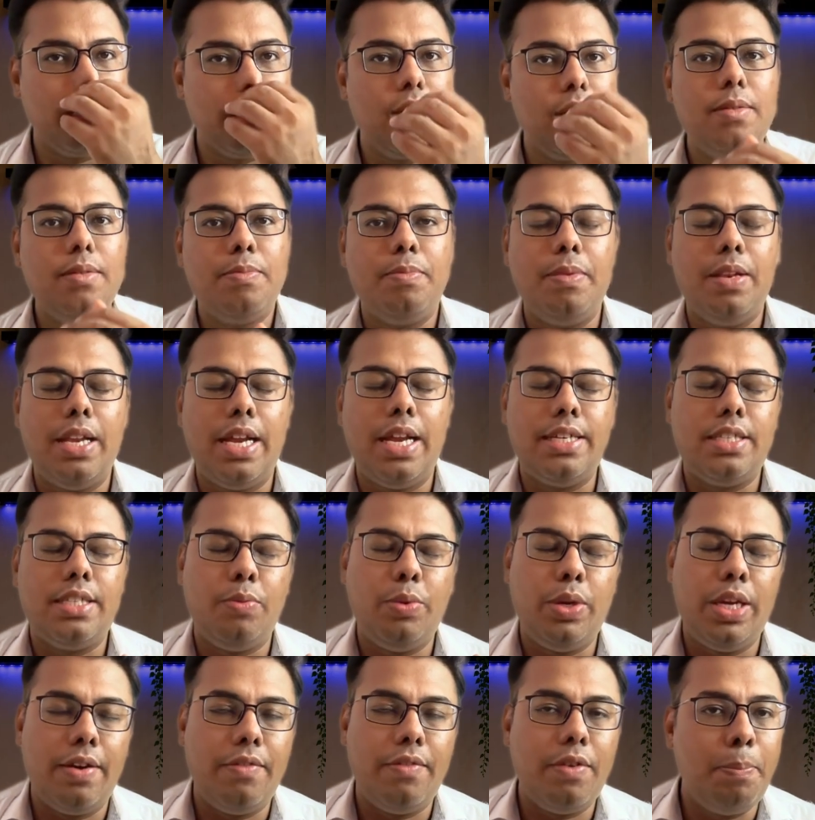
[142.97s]
Let's say we
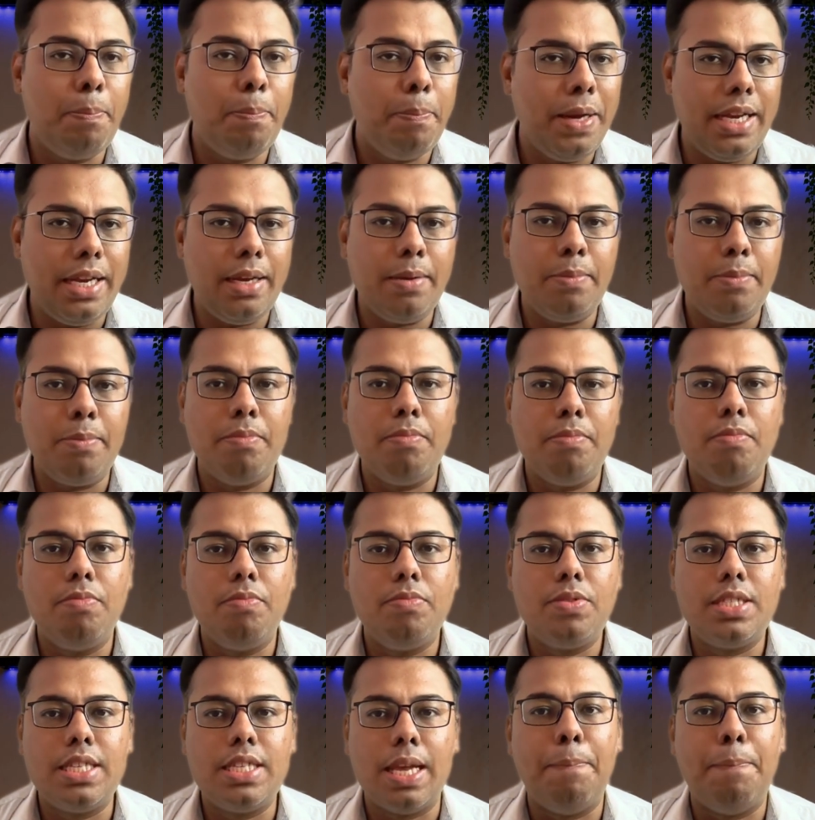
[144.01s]
have a billing
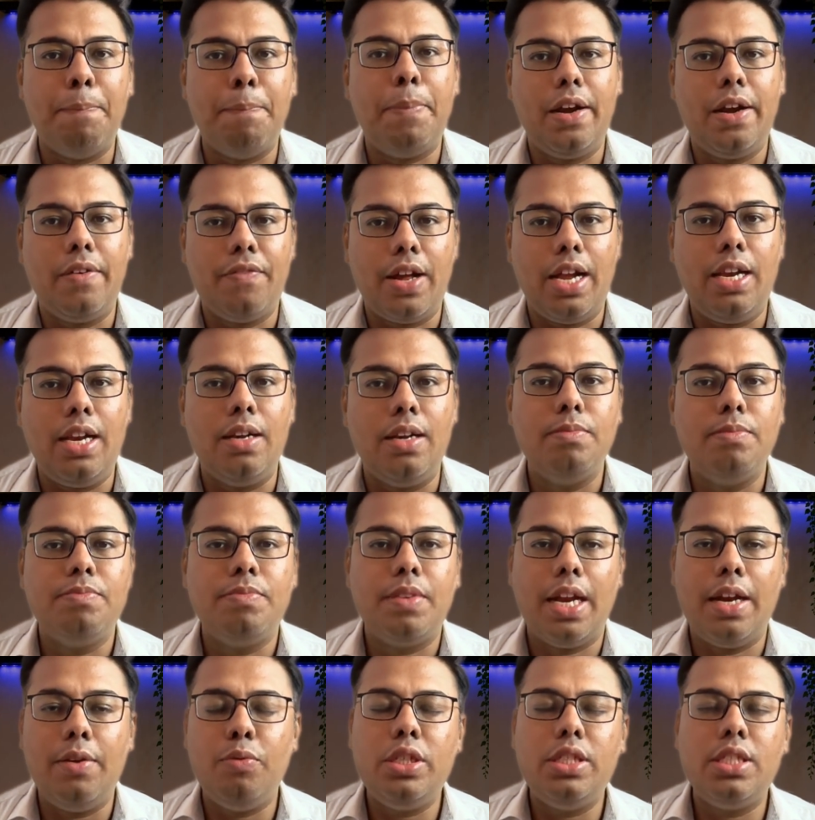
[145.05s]
separate file and
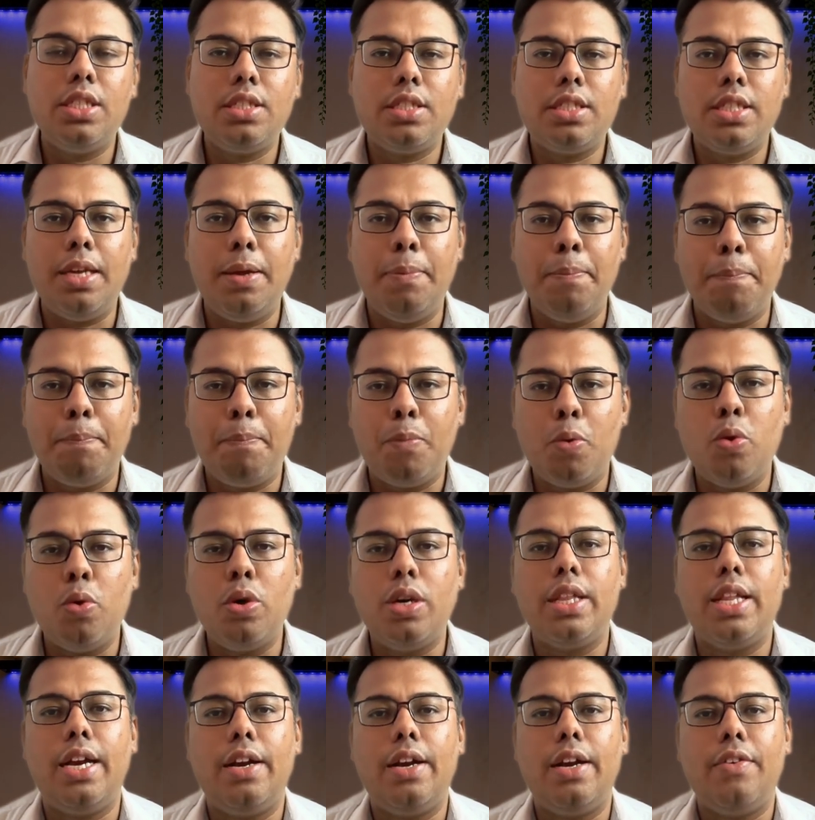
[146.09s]
we just import
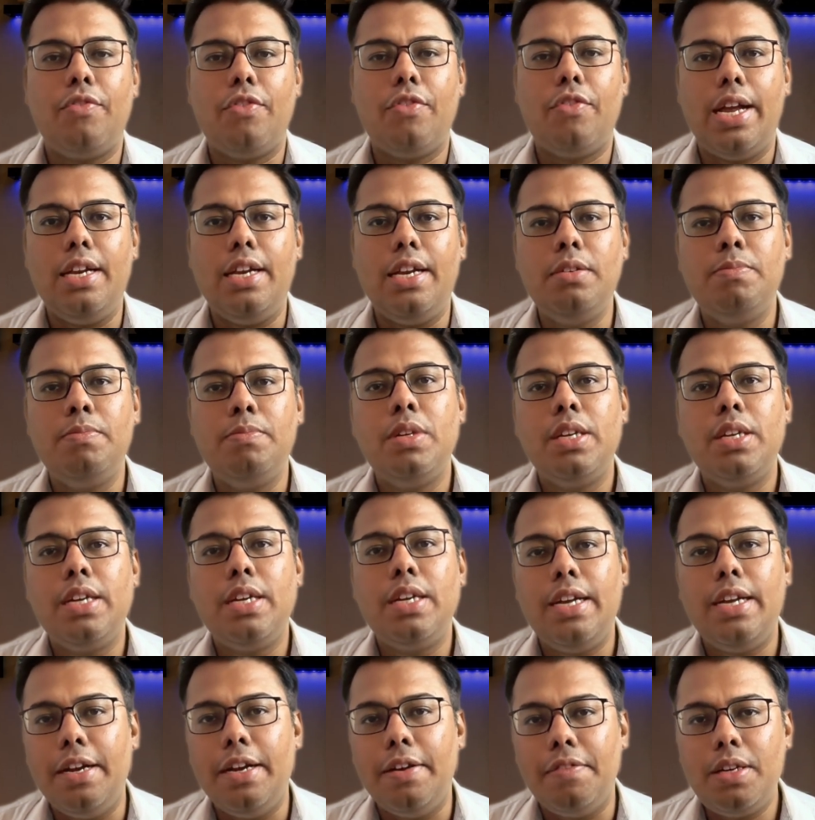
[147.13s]
that file in
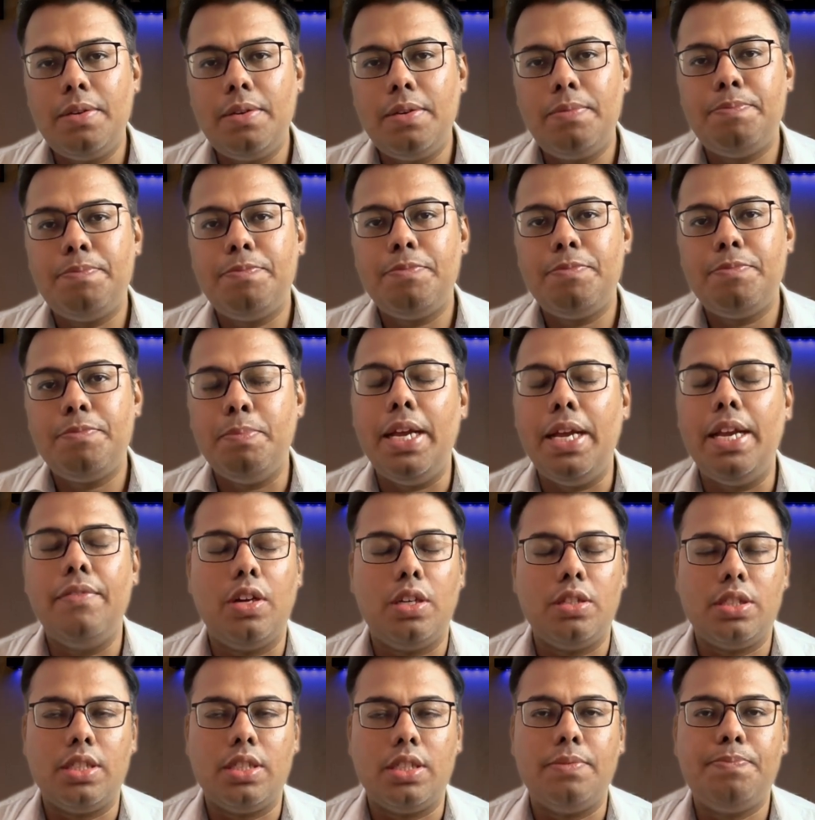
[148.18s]
our main
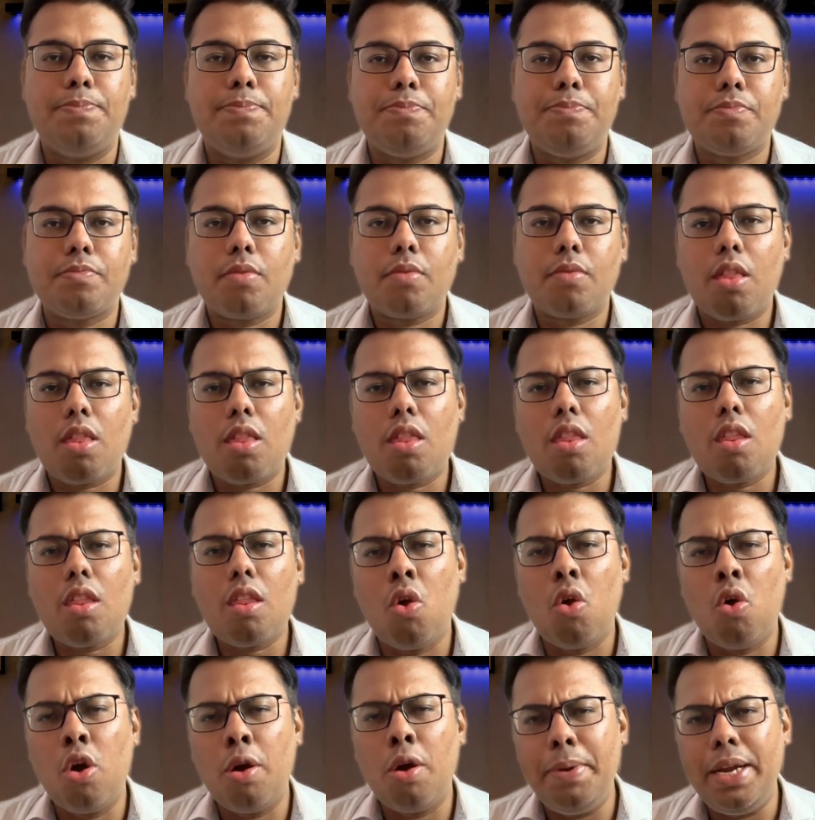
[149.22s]
function or
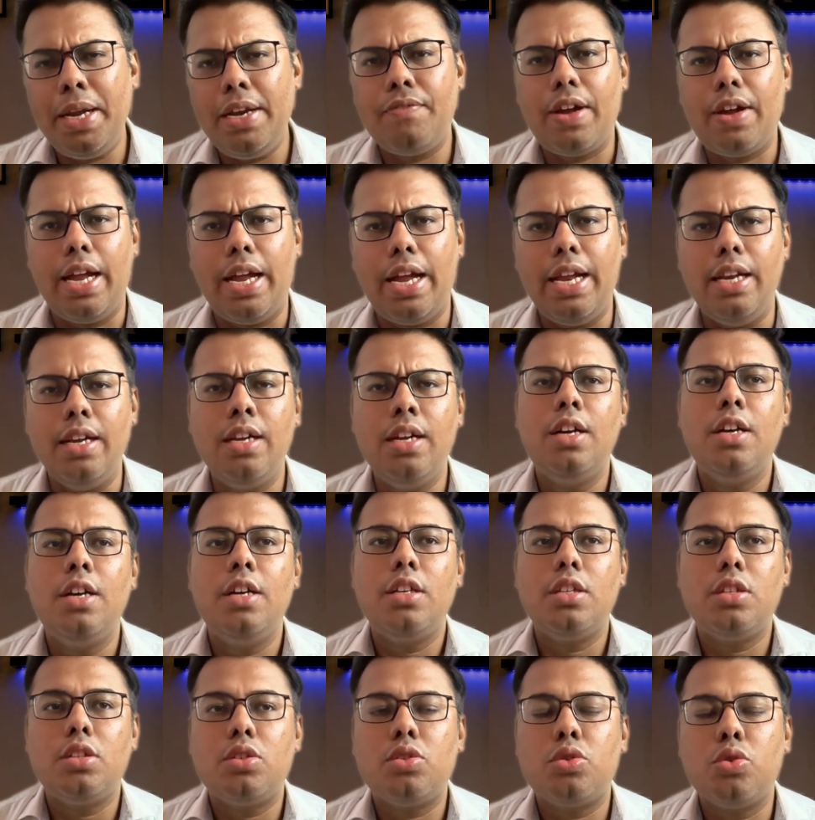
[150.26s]
main file.
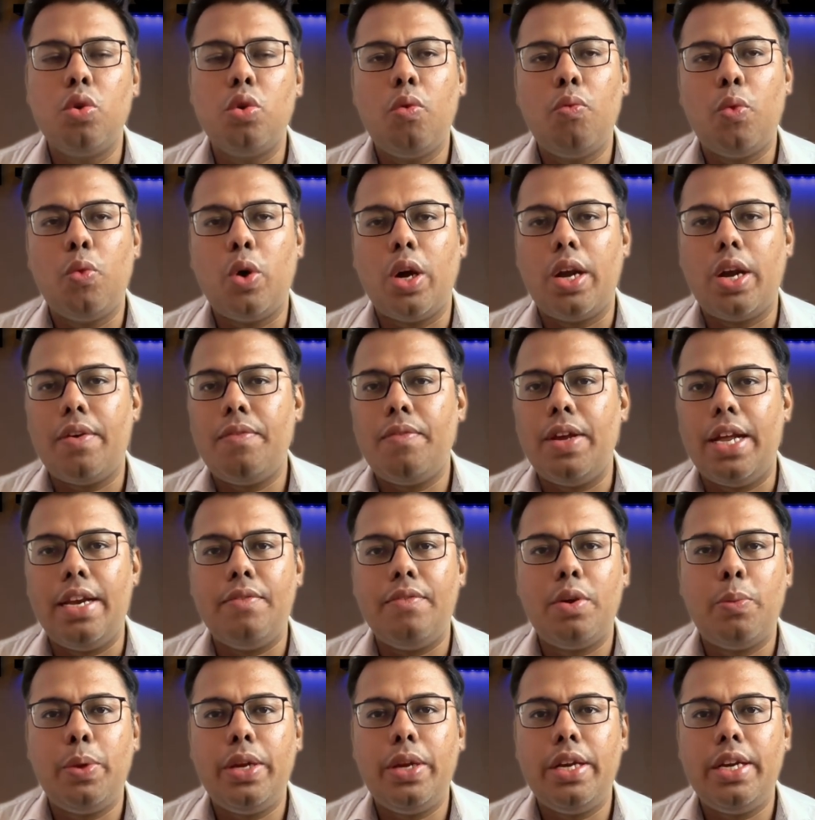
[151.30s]
So what, whenever
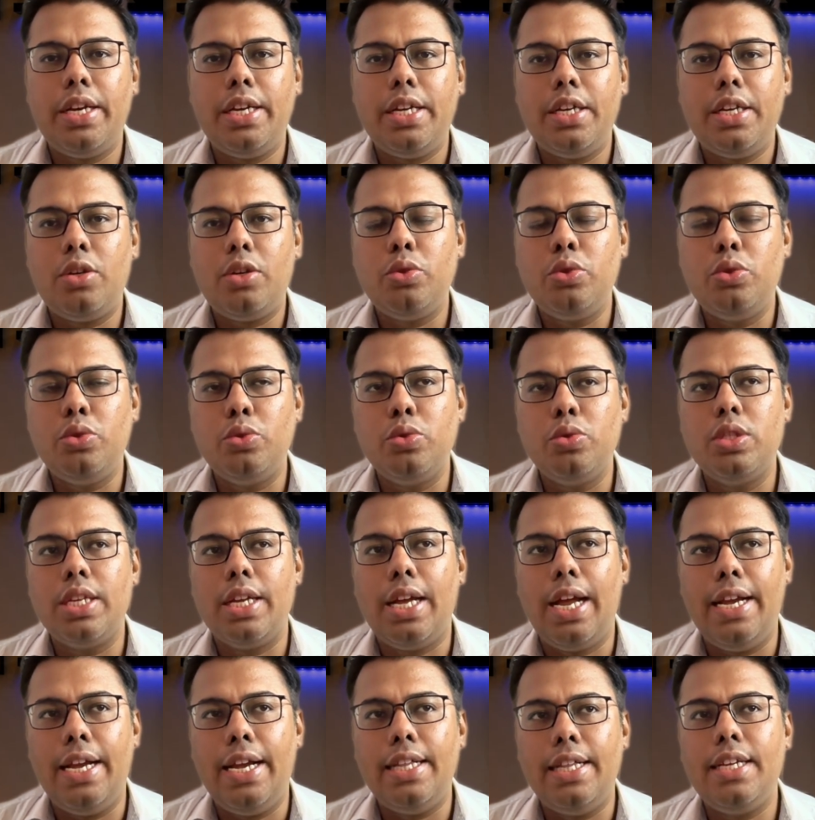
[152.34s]
we need to use
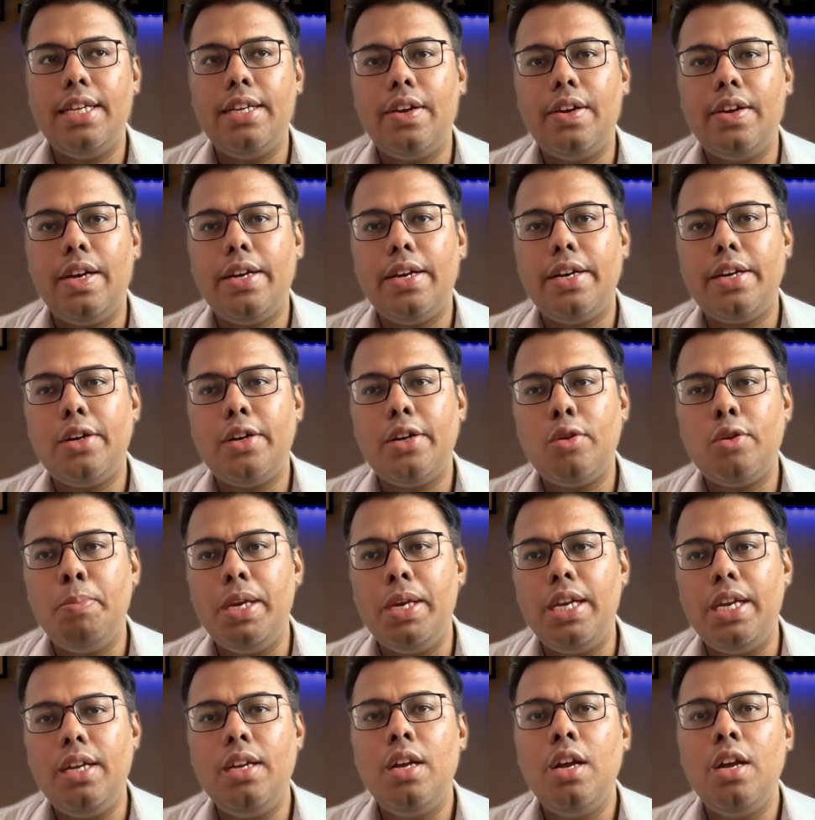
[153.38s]
anything related to billing,
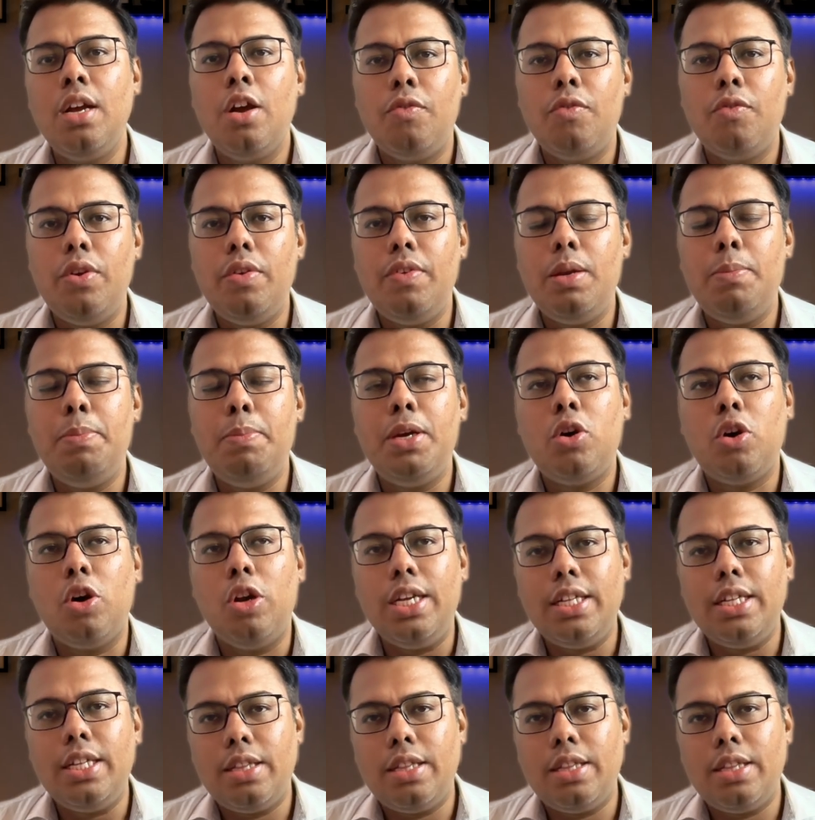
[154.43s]
we will be calling